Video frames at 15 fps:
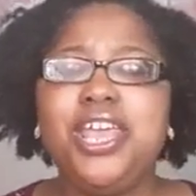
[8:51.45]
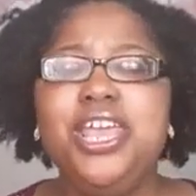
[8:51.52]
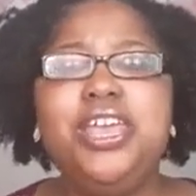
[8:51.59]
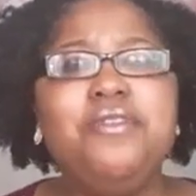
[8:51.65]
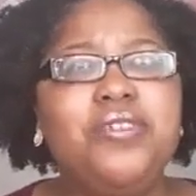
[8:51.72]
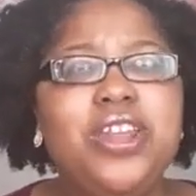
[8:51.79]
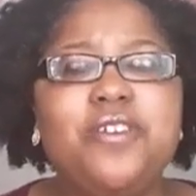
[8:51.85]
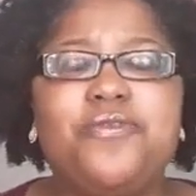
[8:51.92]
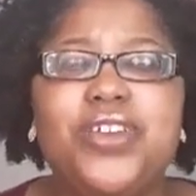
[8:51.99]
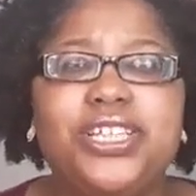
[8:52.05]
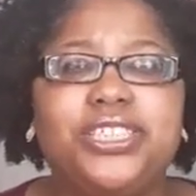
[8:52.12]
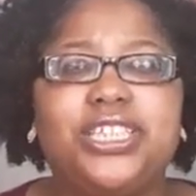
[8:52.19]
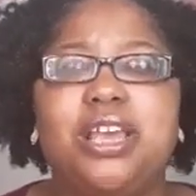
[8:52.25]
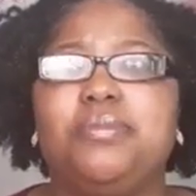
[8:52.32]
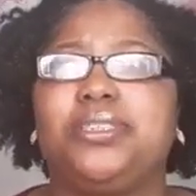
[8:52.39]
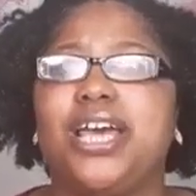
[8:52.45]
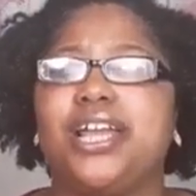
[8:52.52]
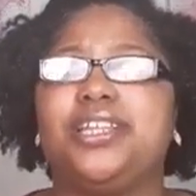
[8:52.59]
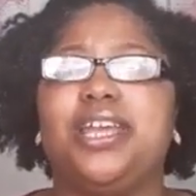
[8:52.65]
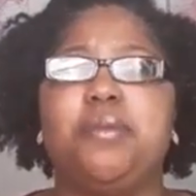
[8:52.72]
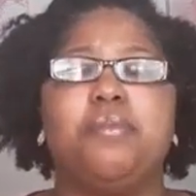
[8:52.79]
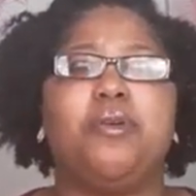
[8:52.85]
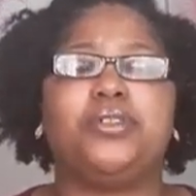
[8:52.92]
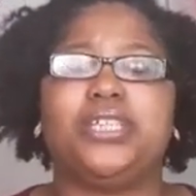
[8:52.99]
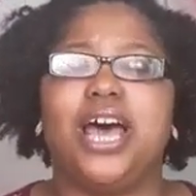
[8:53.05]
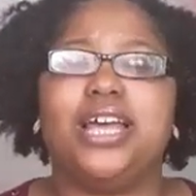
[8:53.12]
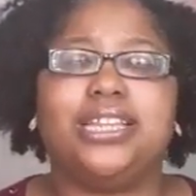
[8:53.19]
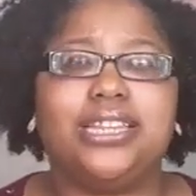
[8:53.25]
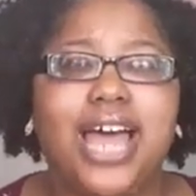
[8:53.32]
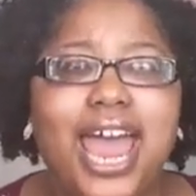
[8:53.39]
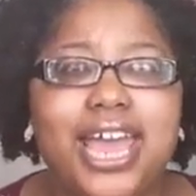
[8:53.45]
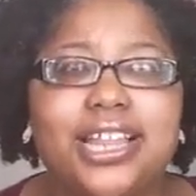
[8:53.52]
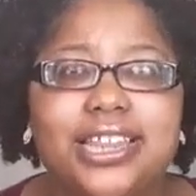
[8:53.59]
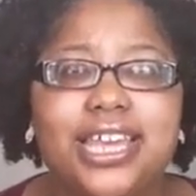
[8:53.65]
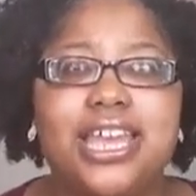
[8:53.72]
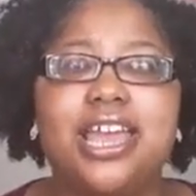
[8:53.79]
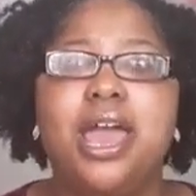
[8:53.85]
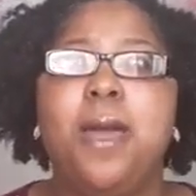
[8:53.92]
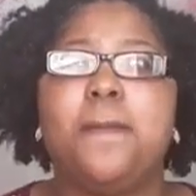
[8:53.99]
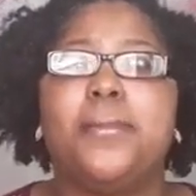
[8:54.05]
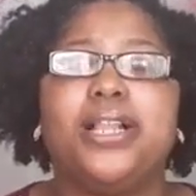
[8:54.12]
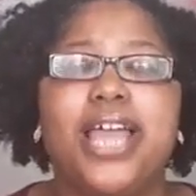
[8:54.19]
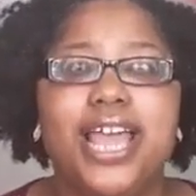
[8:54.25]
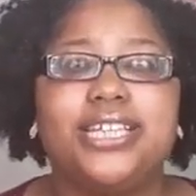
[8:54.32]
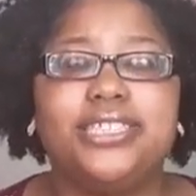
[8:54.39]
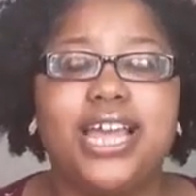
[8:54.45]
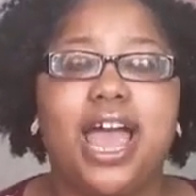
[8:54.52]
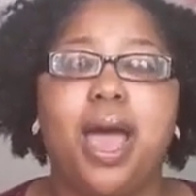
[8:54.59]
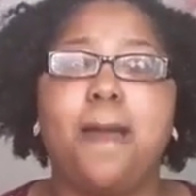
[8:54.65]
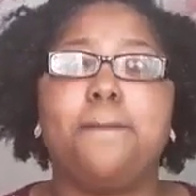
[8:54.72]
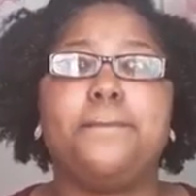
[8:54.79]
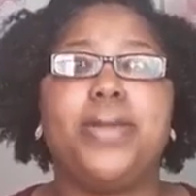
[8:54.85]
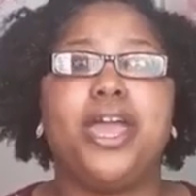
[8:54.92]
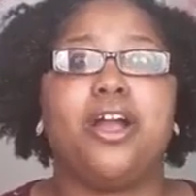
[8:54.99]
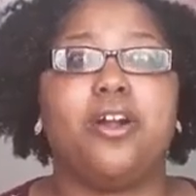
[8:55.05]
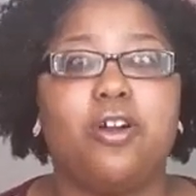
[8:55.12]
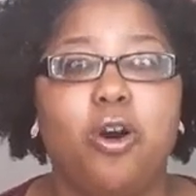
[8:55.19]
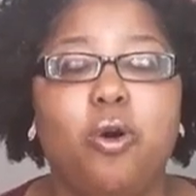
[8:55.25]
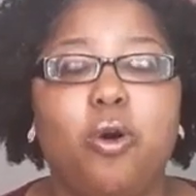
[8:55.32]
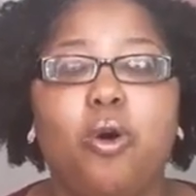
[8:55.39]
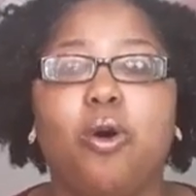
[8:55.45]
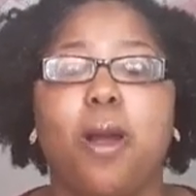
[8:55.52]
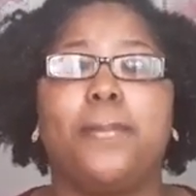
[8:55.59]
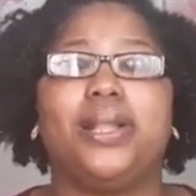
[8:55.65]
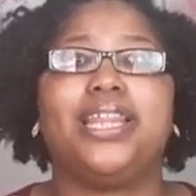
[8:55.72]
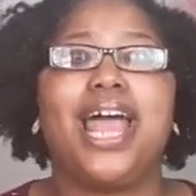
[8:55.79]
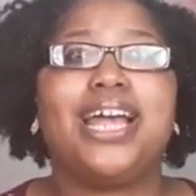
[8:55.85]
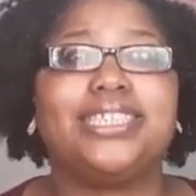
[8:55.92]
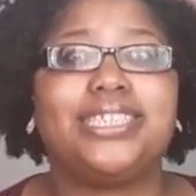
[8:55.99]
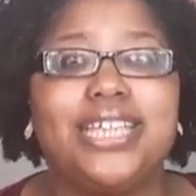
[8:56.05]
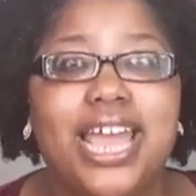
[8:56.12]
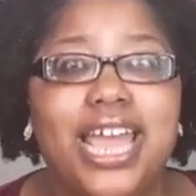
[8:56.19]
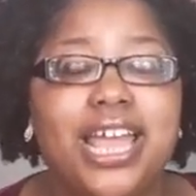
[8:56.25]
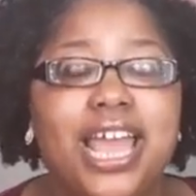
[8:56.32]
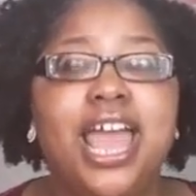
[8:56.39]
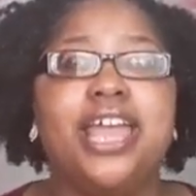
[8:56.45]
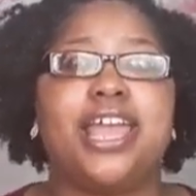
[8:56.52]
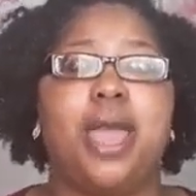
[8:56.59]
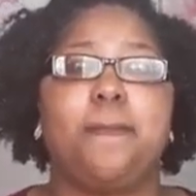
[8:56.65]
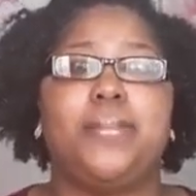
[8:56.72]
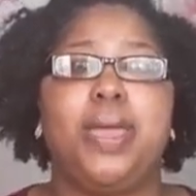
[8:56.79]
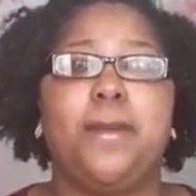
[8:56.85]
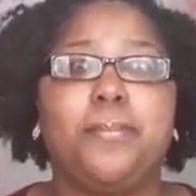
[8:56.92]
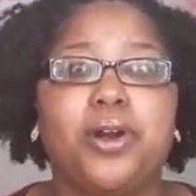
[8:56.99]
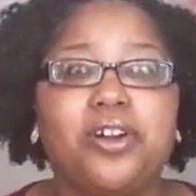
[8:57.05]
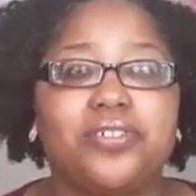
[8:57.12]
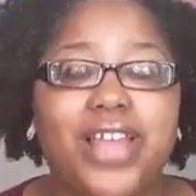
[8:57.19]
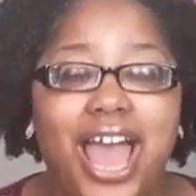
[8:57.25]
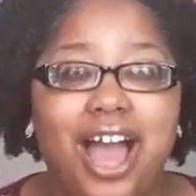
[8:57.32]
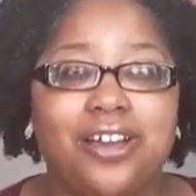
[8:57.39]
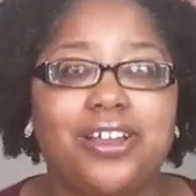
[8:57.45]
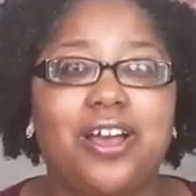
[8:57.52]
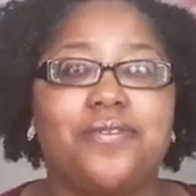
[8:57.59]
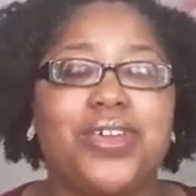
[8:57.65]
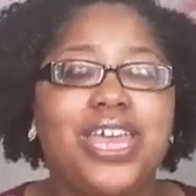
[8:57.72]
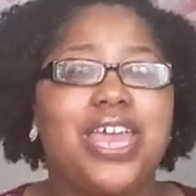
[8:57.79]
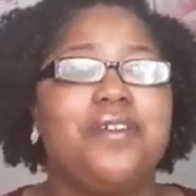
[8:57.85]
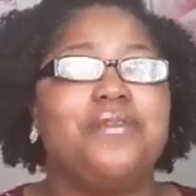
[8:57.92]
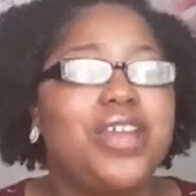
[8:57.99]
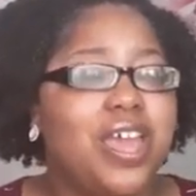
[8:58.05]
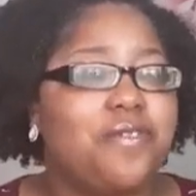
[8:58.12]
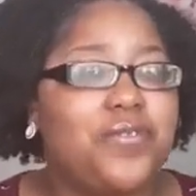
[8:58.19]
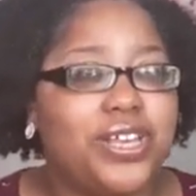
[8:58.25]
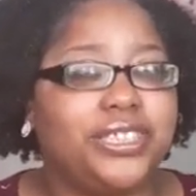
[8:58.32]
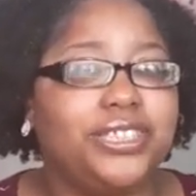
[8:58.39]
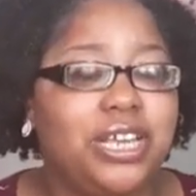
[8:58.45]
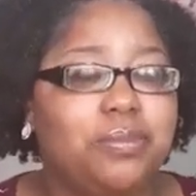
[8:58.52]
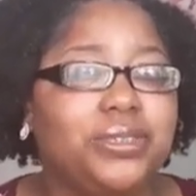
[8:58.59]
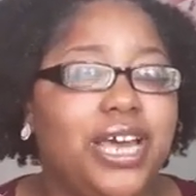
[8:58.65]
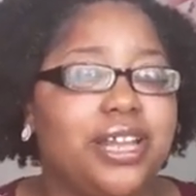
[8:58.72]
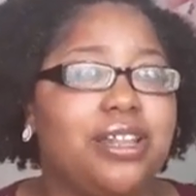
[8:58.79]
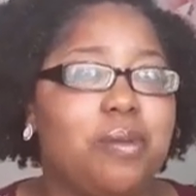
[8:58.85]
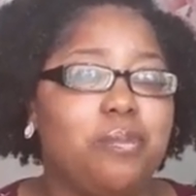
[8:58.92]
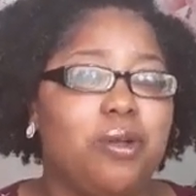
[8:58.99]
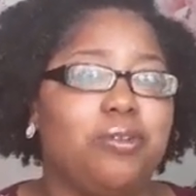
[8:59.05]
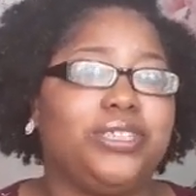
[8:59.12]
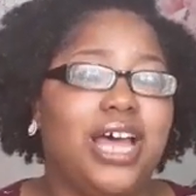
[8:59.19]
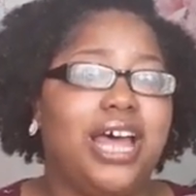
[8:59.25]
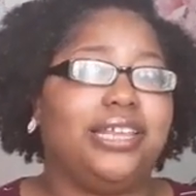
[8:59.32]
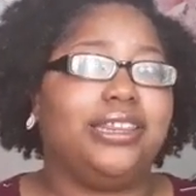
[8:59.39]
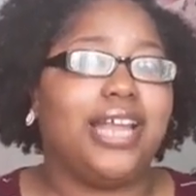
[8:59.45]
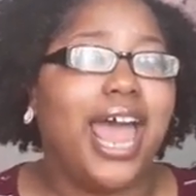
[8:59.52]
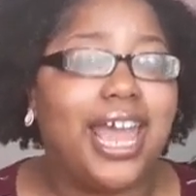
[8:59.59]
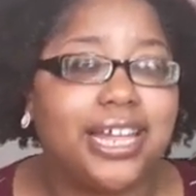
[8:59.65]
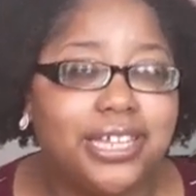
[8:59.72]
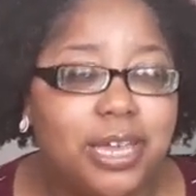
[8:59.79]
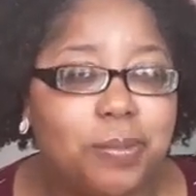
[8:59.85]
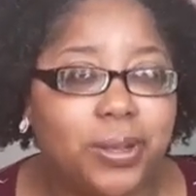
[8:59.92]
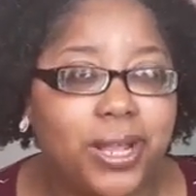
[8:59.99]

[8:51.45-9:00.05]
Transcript: even if it seems like the most unlikely place that a miracle or a blessing can be birthed out of, even if it seems like the most unlikely